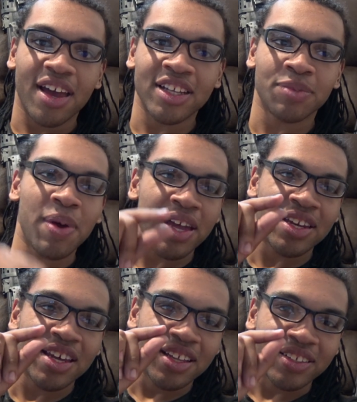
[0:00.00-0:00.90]
and
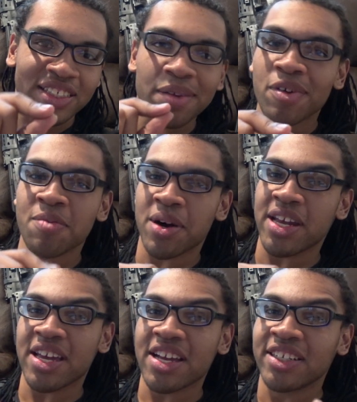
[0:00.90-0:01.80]
spend the same amount of
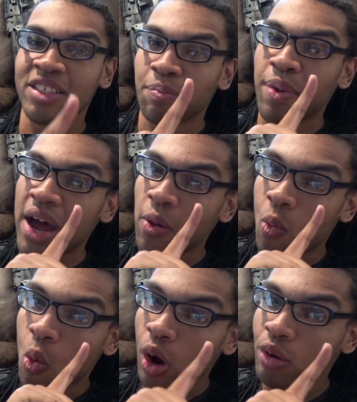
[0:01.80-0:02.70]
money just to buy
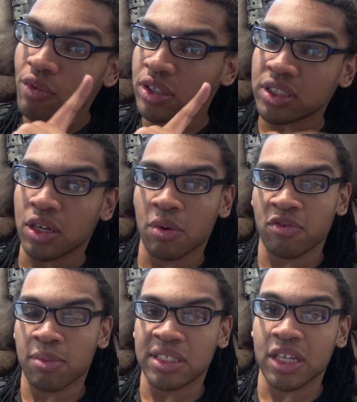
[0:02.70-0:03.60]
one real steel one
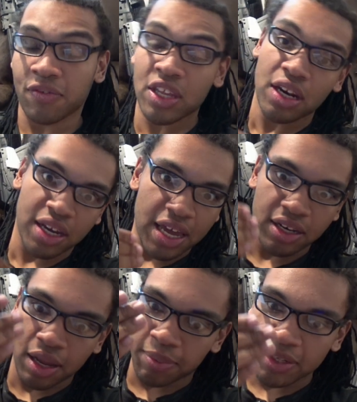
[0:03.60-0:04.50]
for myself. And then again,
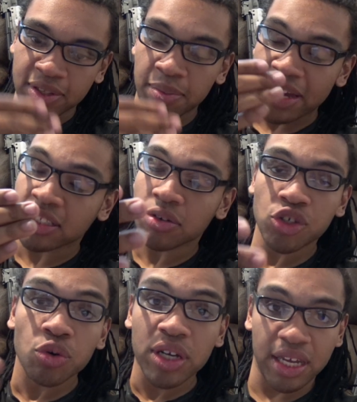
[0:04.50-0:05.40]
that brings me back to
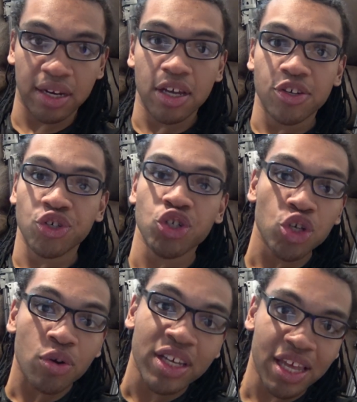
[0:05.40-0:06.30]
shooting it.
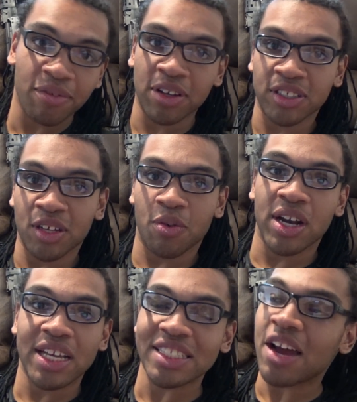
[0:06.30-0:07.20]
Shooting that real steel
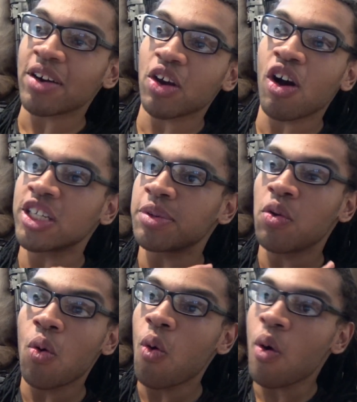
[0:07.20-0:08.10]
one is now going to cost me
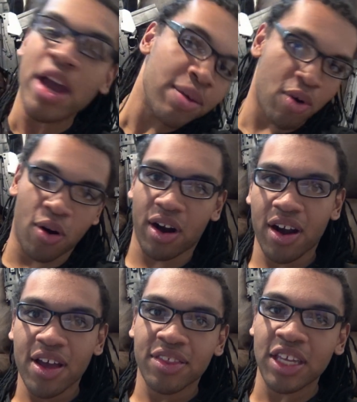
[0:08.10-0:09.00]
way more
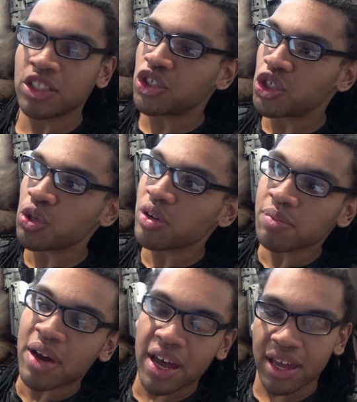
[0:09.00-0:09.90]
than shooting
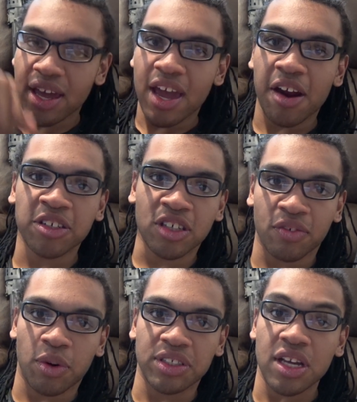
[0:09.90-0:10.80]
my
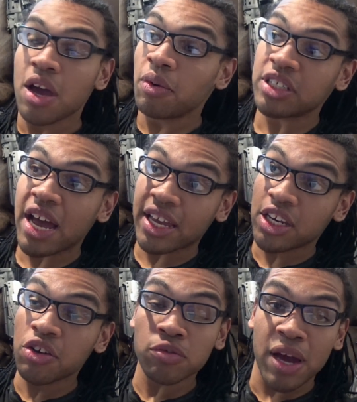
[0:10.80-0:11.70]
airsoft ones, which I can
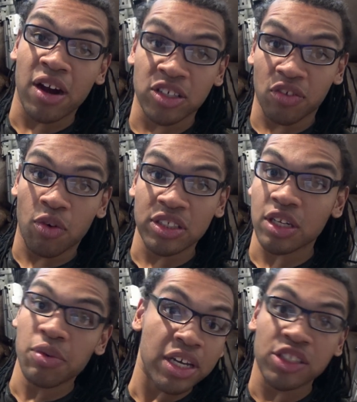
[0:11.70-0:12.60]
use my airsoft ones
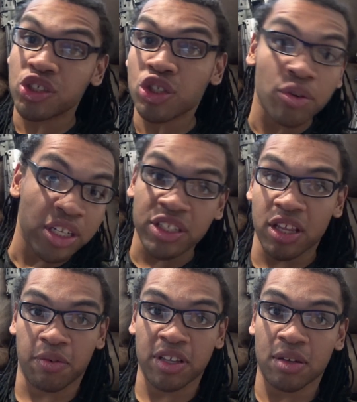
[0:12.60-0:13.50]
and we can shoot each
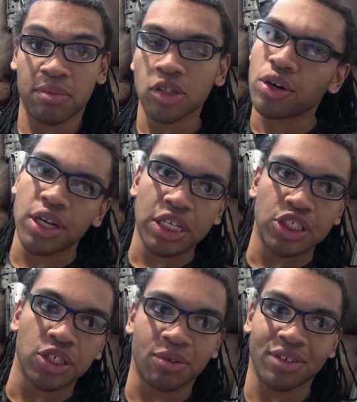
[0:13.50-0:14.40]
other with them. Sure, you can
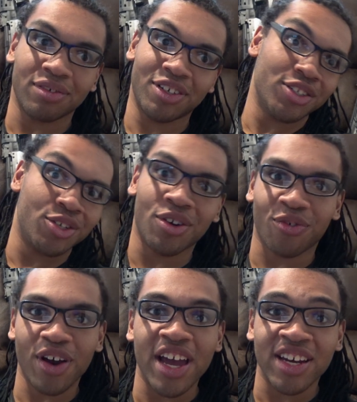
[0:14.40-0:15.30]
shoot your
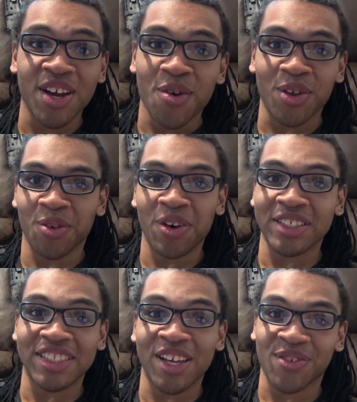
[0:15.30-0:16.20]
friend with a real
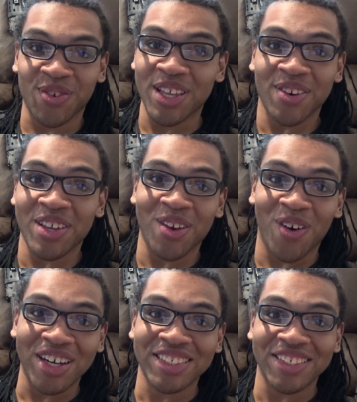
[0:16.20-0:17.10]
steel if you really, really
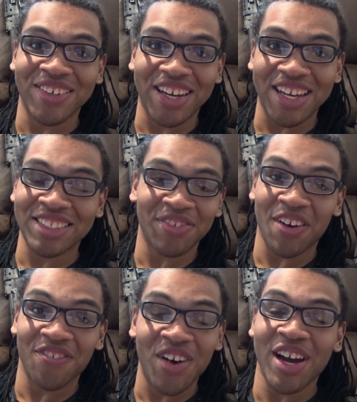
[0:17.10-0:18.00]
want to, I guess, if you're
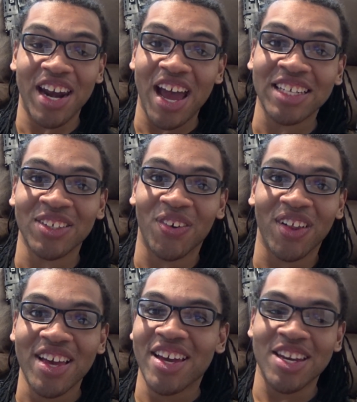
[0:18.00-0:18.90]
a fucking
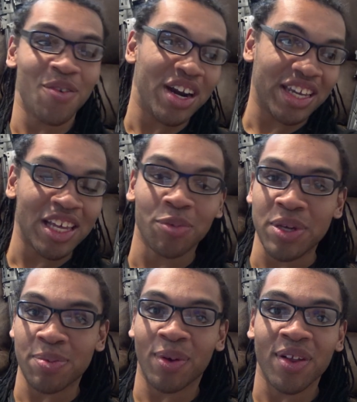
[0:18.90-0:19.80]
asshole and you want to kill
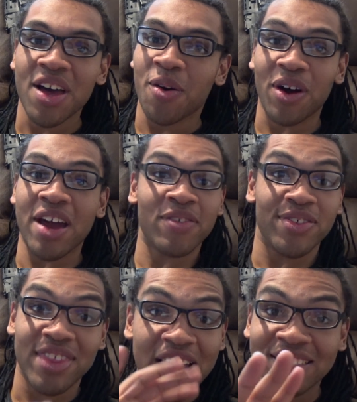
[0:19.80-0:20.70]
people, whatever.
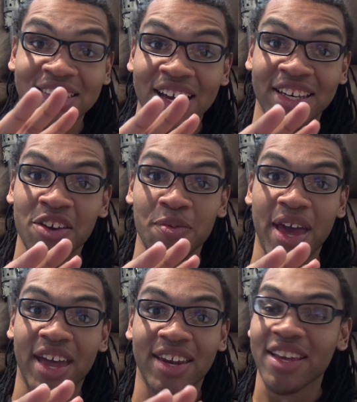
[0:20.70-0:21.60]
That's on you,
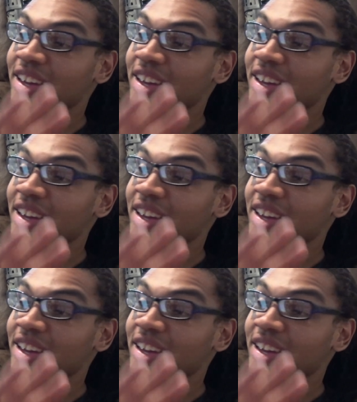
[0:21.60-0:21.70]
man.